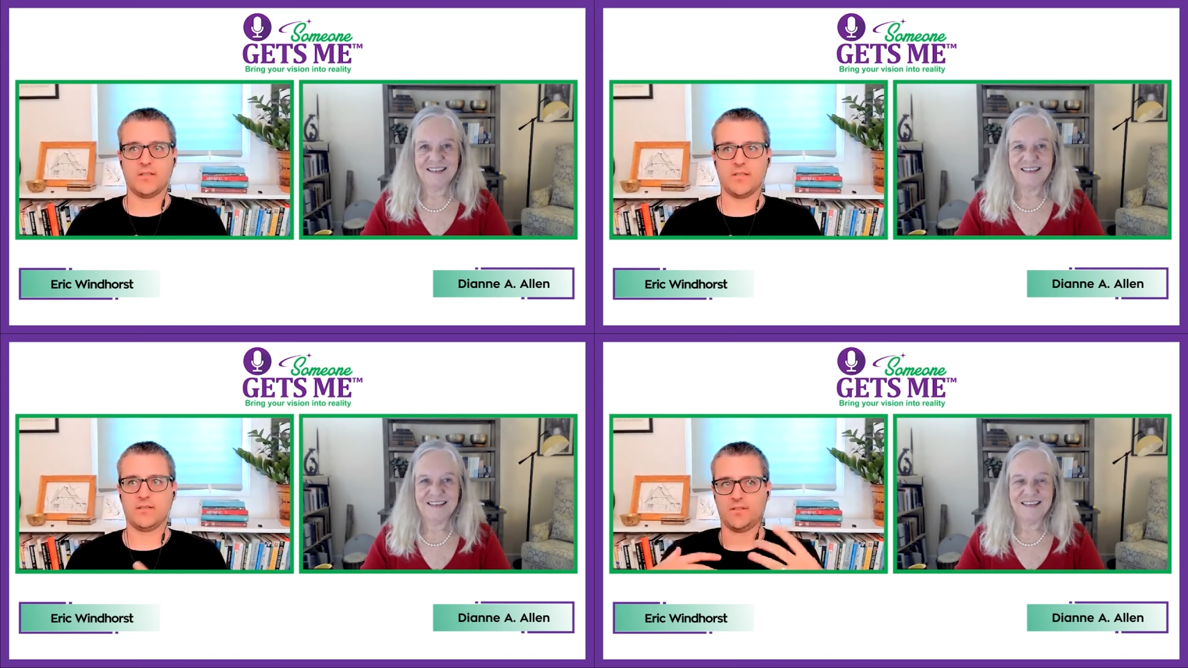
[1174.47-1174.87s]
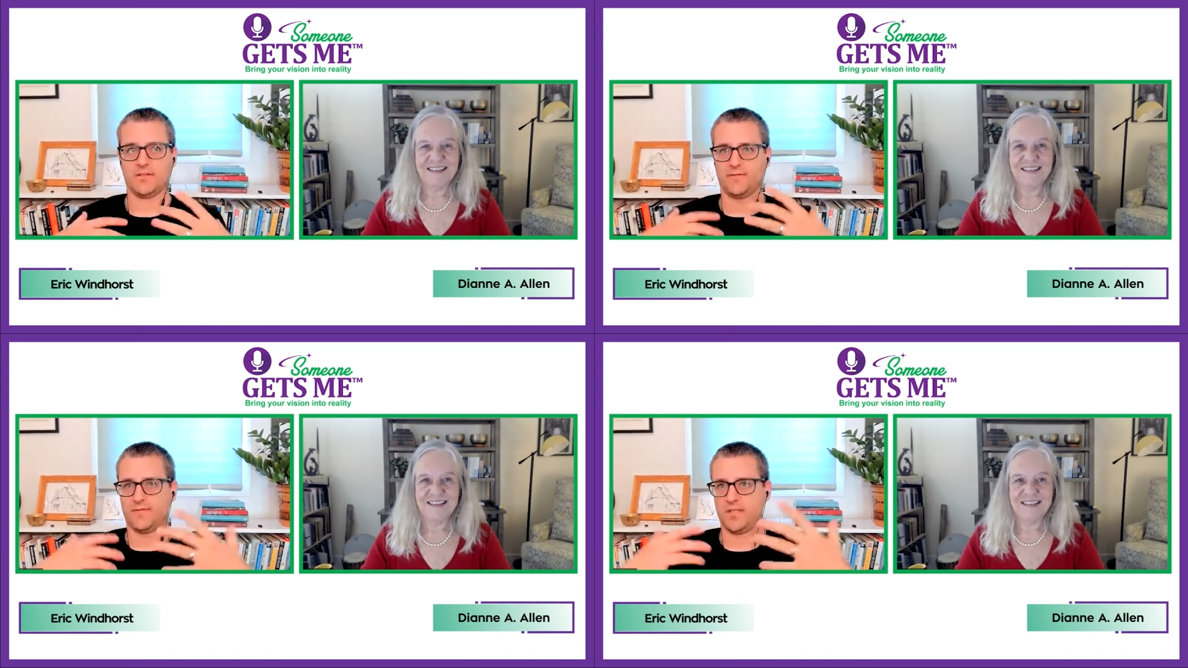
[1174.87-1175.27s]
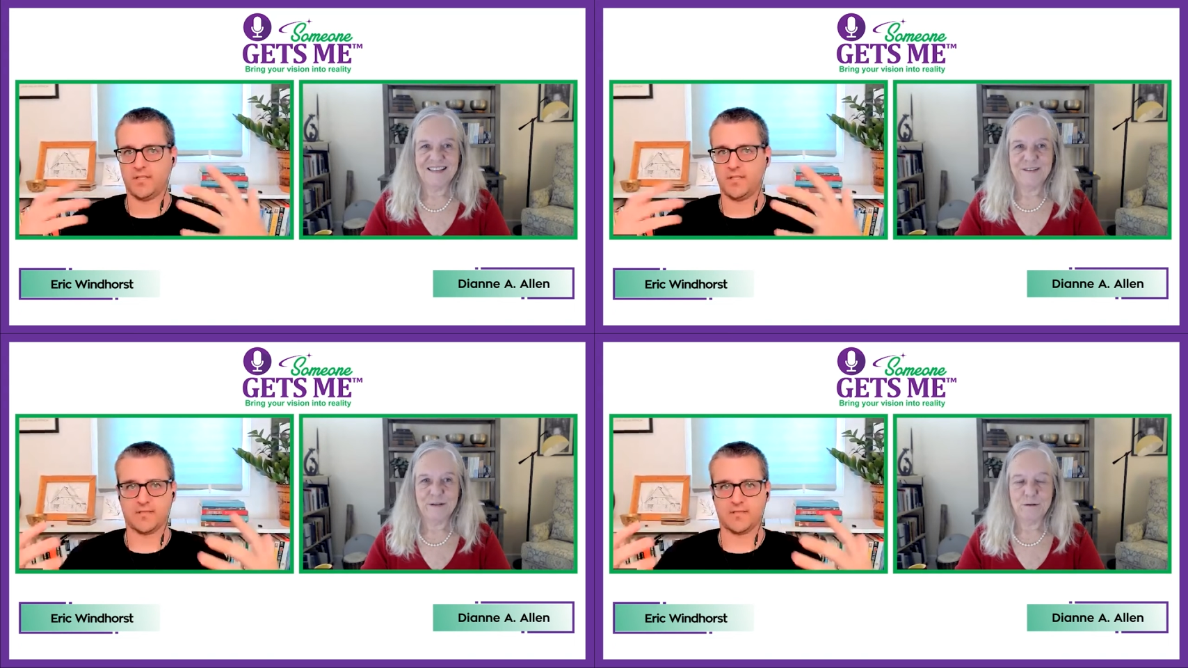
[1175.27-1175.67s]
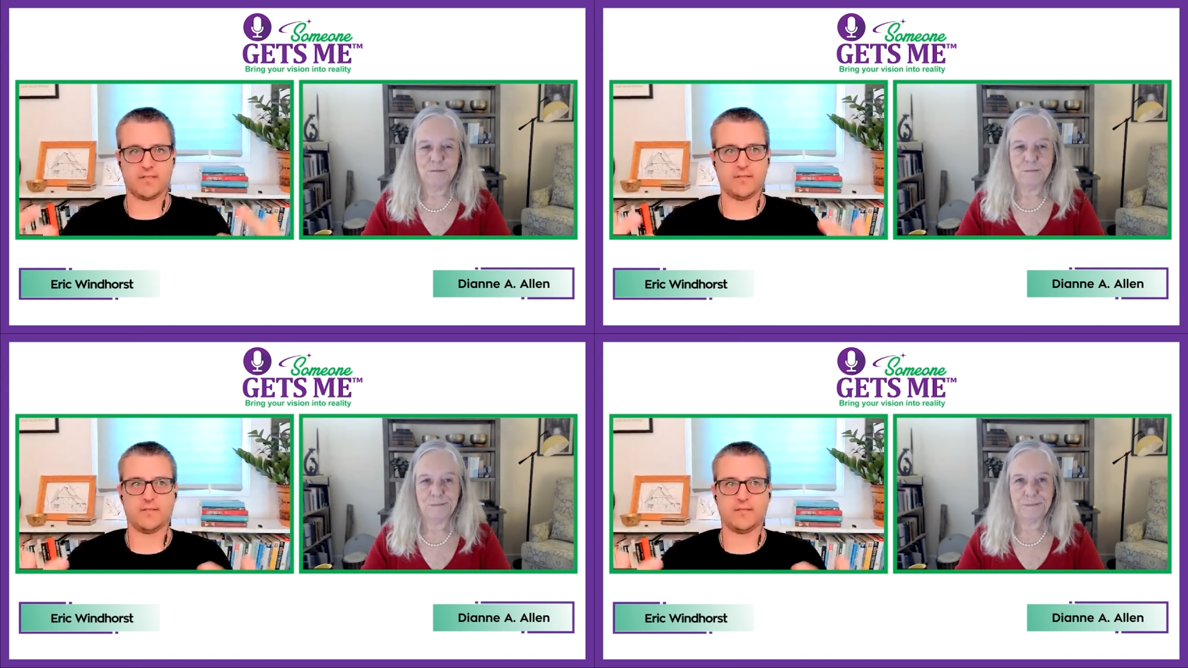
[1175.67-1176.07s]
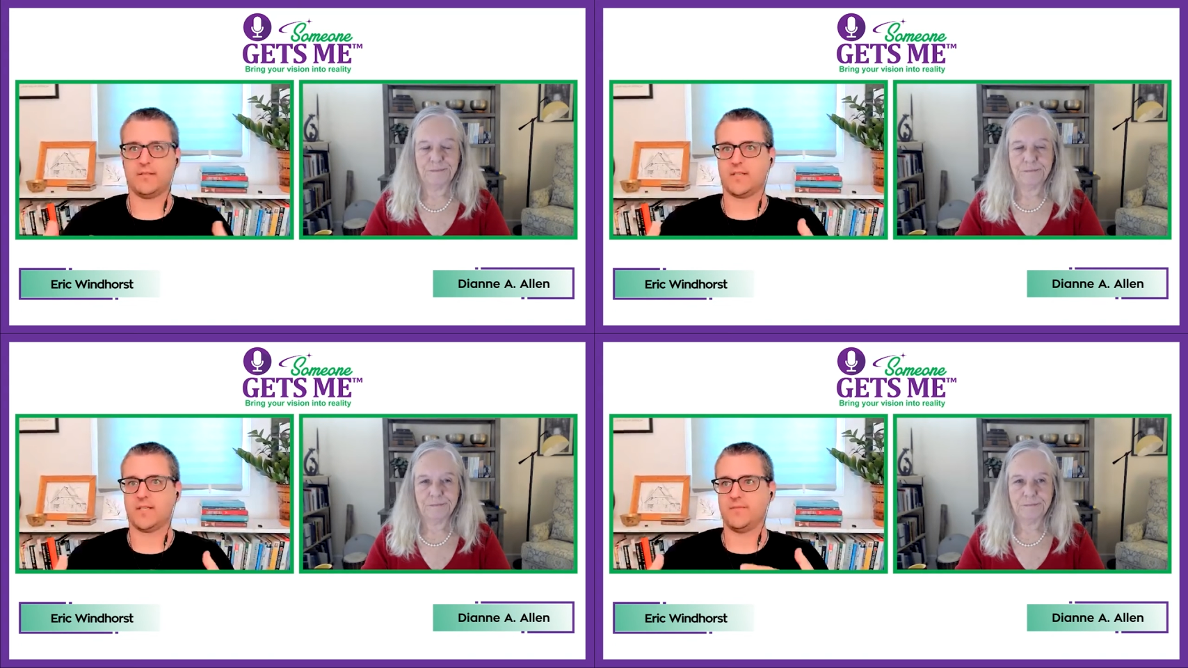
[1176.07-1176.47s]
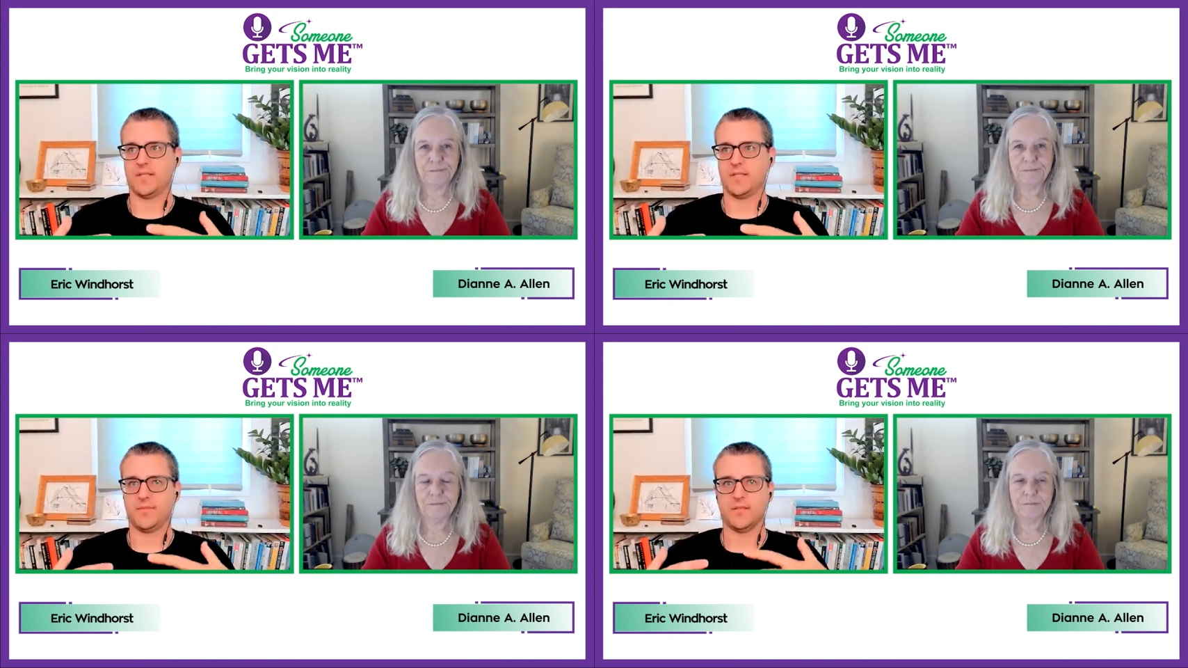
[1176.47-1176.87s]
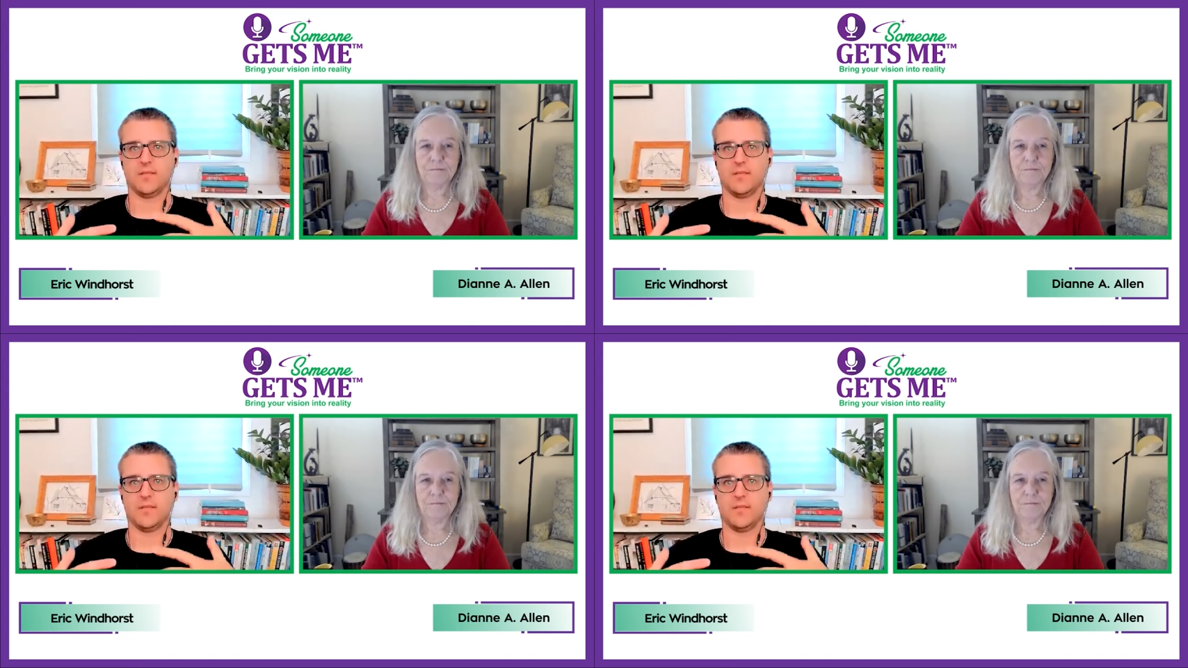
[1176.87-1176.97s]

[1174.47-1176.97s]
Speaker 1: and there's there's there's good feelings that are that